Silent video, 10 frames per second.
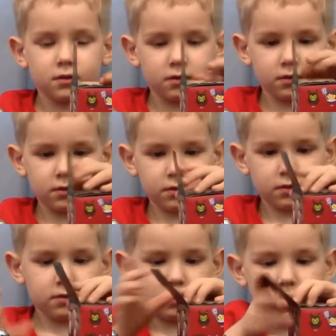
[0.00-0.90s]
Man,
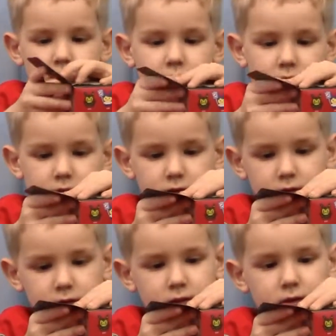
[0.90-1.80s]
what do you say?
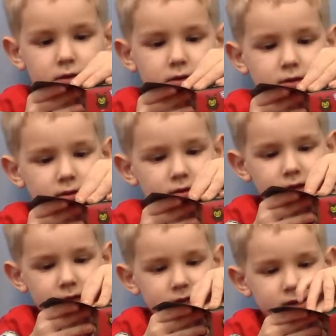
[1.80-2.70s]

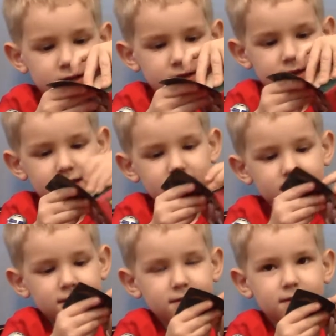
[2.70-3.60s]
He said, I like to
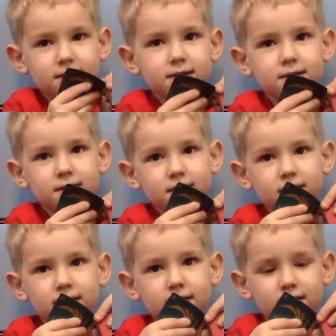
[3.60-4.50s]
get the one that looks
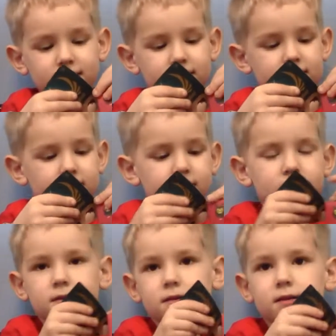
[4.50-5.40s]
like
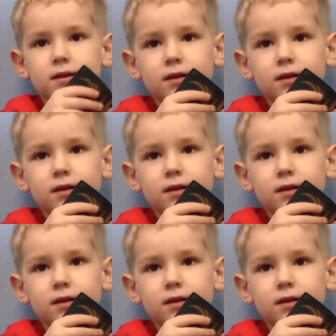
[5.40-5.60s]
what?